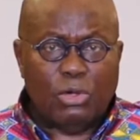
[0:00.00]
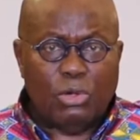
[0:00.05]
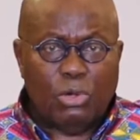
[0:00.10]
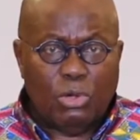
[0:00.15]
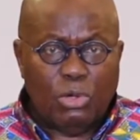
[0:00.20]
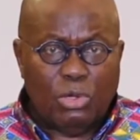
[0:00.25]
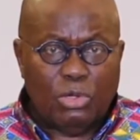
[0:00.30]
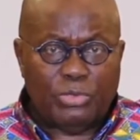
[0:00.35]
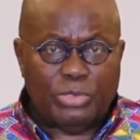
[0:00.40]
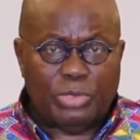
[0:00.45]

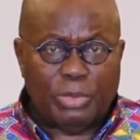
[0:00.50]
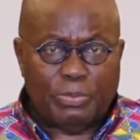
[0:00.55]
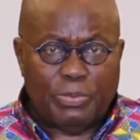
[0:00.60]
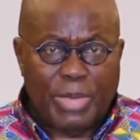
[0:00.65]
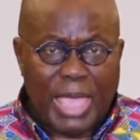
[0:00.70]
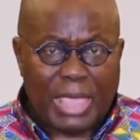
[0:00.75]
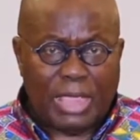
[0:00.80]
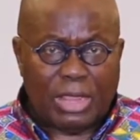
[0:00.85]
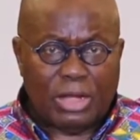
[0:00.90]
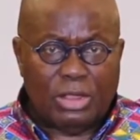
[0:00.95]
all the
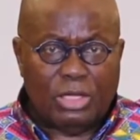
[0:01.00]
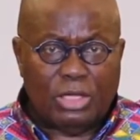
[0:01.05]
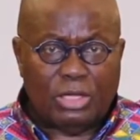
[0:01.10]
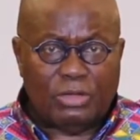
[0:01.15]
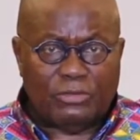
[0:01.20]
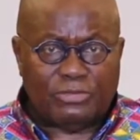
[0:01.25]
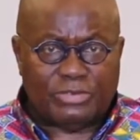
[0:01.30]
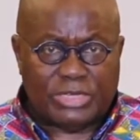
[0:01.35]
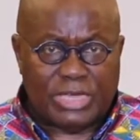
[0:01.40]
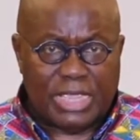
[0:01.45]
backlog
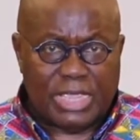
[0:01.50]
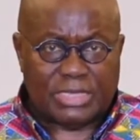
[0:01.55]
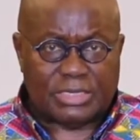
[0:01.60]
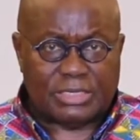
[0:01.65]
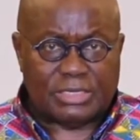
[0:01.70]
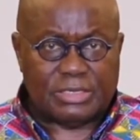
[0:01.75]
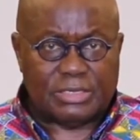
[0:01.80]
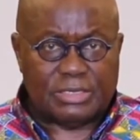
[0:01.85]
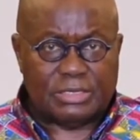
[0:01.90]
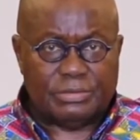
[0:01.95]
of
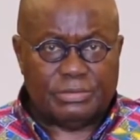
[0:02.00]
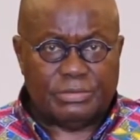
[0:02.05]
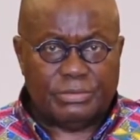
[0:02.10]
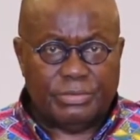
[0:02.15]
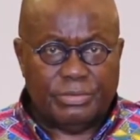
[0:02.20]
tests,